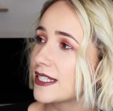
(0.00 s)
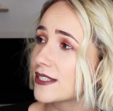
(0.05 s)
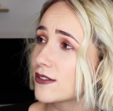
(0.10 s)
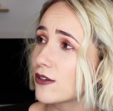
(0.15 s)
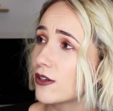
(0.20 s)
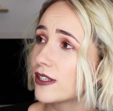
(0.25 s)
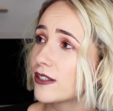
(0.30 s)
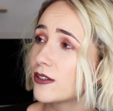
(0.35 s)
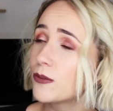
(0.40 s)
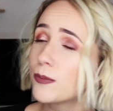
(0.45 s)
It's
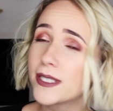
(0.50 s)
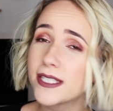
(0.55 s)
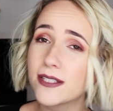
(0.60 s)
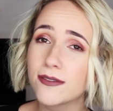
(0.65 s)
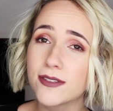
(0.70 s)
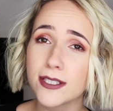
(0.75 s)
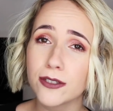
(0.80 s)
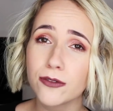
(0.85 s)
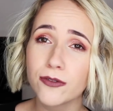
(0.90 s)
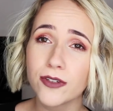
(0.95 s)
got little bits
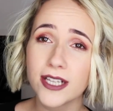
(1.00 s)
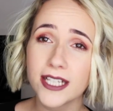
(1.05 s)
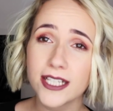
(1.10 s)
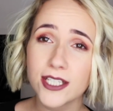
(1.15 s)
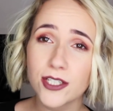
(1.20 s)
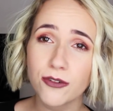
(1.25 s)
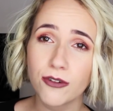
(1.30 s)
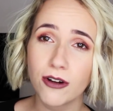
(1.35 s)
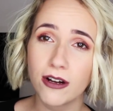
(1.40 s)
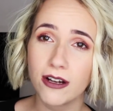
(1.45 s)
of silver
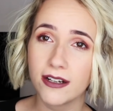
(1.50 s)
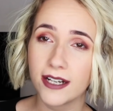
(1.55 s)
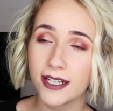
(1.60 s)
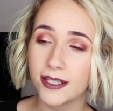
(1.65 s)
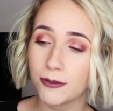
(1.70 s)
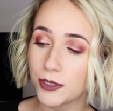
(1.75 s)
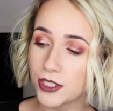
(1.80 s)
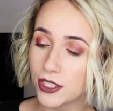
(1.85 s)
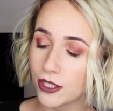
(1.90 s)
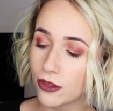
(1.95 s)
glitter on,
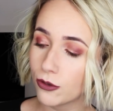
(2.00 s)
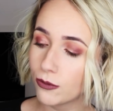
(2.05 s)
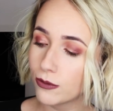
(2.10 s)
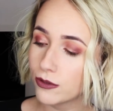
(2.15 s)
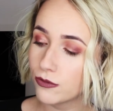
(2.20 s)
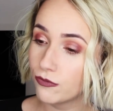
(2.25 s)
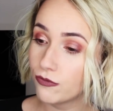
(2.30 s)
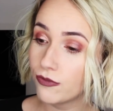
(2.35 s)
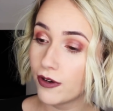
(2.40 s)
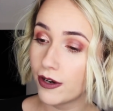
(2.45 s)
which I thought
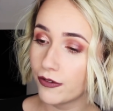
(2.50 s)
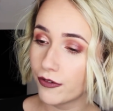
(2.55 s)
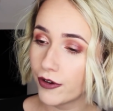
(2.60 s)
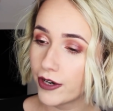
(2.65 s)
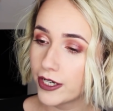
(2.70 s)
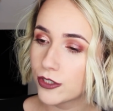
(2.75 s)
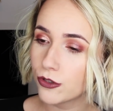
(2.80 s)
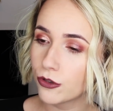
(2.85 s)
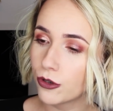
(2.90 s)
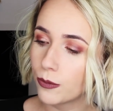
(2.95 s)
was very,
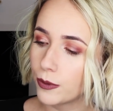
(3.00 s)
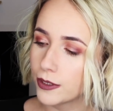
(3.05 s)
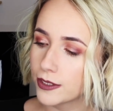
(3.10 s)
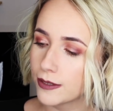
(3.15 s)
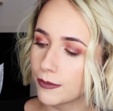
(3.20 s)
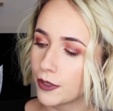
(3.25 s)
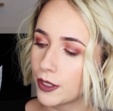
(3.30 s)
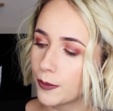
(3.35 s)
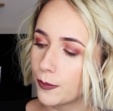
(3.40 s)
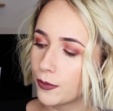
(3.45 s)
very adorable.
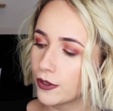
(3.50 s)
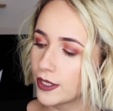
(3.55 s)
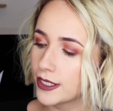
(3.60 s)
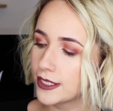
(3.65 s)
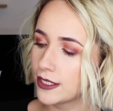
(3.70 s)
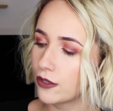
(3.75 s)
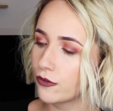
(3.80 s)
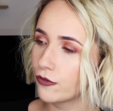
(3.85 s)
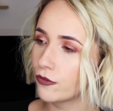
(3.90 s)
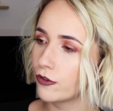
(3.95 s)
So I'm gonna put
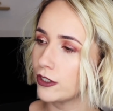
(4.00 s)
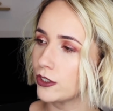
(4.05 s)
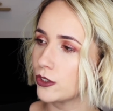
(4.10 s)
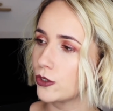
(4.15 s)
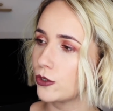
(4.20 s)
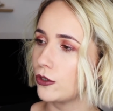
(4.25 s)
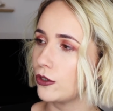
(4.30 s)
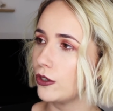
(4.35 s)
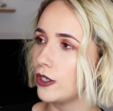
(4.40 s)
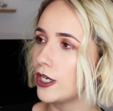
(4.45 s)
this at the front
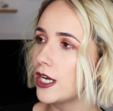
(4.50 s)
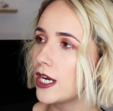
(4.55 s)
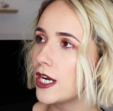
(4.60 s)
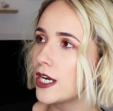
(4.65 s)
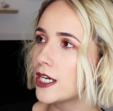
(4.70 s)
door.